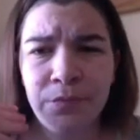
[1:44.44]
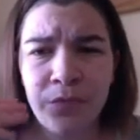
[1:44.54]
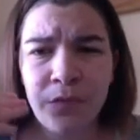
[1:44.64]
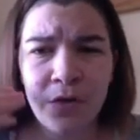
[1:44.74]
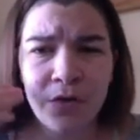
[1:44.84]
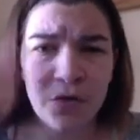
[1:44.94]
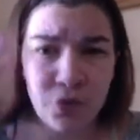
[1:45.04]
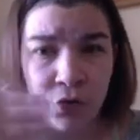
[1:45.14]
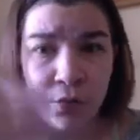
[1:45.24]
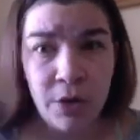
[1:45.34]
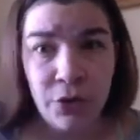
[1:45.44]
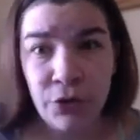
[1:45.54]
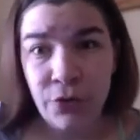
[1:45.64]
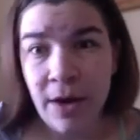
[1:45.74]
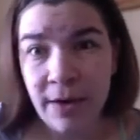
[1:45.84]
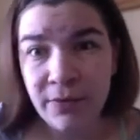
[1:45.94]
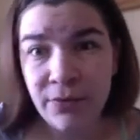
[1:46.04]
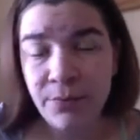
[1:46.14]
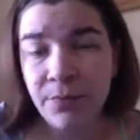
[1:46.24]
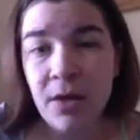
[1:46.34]
there's a certain way to do
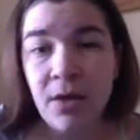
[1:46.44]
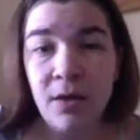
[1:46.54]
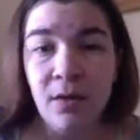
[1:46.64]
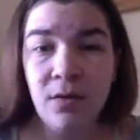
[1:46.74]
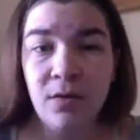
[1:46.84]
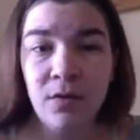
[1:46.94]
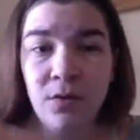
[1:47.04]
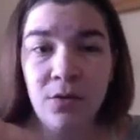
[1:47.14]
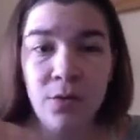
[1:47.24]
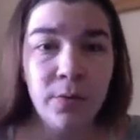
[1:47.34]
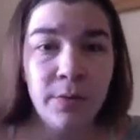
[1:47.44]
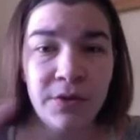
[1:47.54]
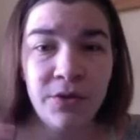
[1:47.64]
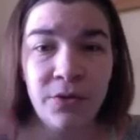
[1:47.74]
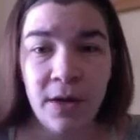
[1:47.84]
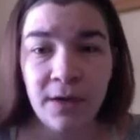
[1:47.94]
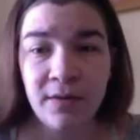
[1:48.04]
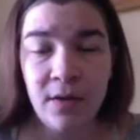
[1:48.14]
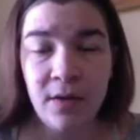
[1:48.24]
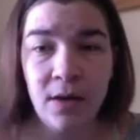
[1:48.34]
X, and you always do
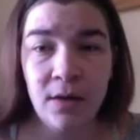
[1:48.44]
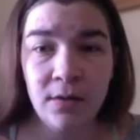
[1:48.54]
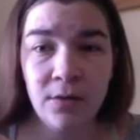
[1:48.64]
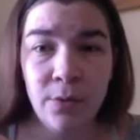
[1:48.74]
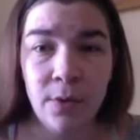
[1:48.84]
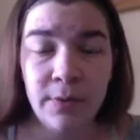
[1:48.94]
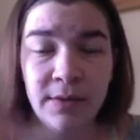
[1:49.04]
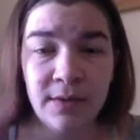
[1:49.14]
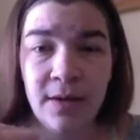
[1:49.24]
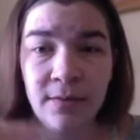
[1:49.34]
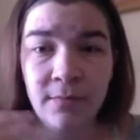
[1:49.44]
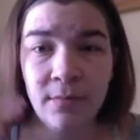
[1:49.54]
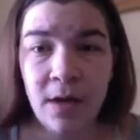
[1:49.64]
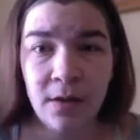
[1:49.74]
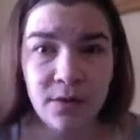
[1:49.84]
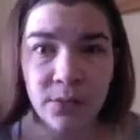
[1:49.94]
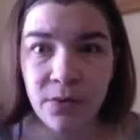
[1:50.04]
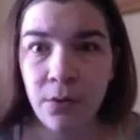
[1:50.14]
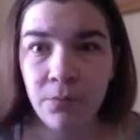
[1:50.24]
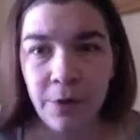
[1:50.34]
X, and you always get X
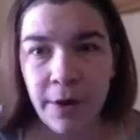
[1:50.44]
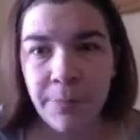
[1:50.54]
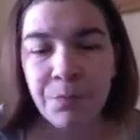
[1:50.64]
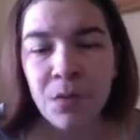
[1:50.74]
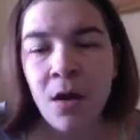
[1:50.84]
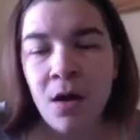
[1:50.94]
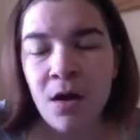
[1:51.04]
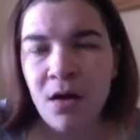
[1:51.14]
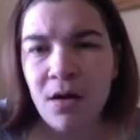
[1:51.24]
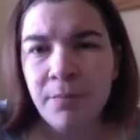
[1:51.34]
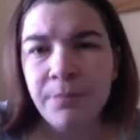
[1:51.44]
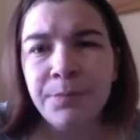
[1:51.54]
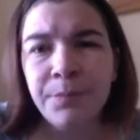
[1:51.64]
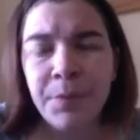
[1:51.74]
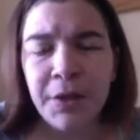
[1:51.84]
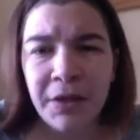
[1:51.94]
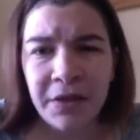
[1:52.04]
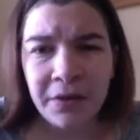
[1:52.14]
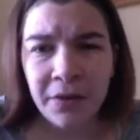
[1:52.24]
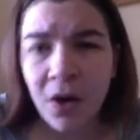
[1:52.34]
result, right? But
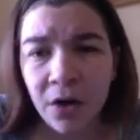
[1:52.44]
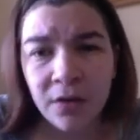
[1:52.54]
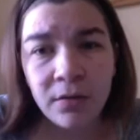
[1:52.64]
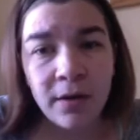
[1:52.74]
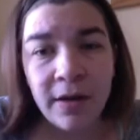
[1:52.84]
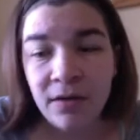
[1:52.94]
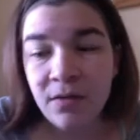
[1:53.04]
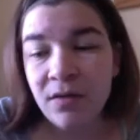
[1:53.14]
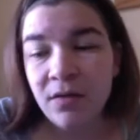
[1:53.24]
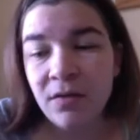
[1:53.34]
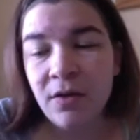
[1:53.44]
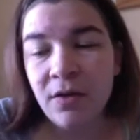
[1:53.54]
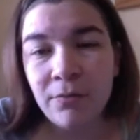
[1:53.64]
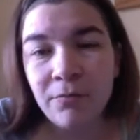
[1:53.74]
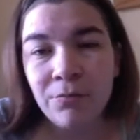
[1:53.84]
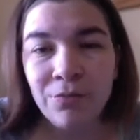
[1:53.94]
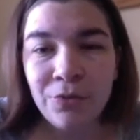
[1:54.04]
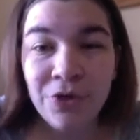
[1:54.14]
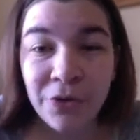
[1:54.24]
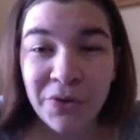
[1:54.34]
in art, and
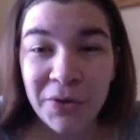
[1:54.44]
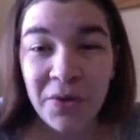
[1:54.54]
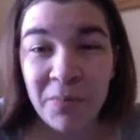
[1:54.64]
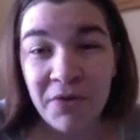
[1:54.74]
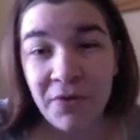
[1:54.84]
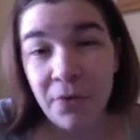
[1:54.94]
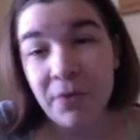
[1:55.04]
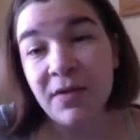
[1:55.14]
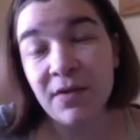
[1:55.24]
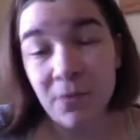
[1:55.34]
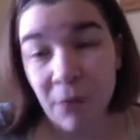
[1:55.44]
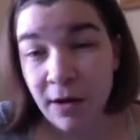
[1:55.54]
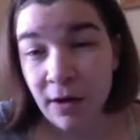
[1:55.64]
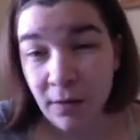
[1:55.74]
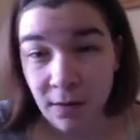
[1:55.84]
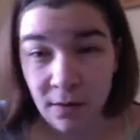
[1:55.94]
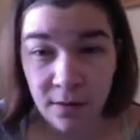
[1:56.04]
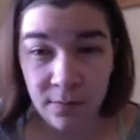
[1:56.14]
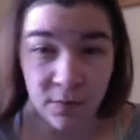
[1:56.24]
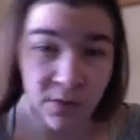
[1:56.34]
generally my focus is on writing,
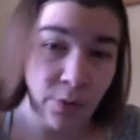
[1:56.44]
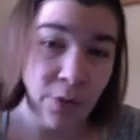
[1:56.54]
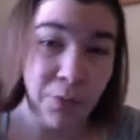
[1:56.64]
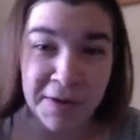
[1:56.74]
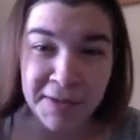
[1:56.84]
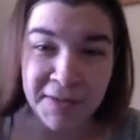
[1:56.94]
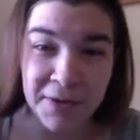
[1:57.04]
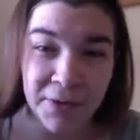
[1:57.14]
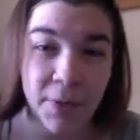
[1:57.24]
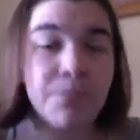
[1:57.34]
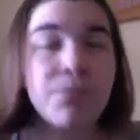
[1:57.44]
because we're a writing center, but